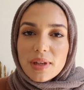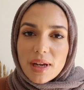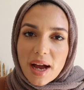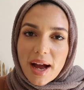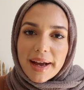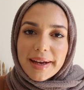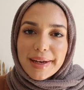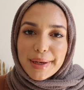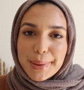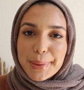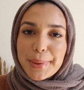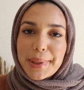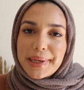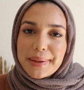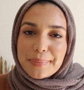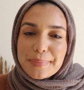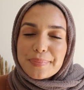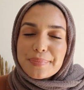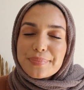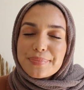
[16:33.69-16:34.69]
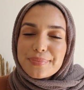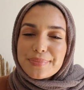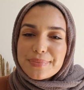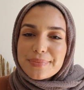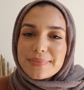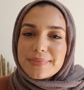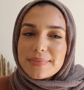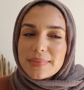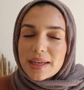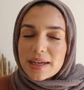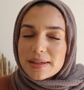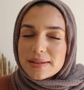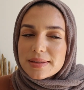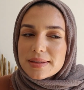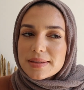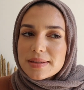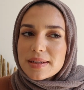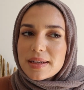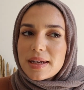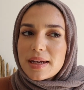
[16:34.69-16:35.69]
I gained weight,
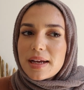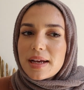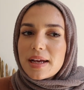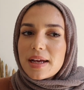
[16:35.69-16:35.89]
yes.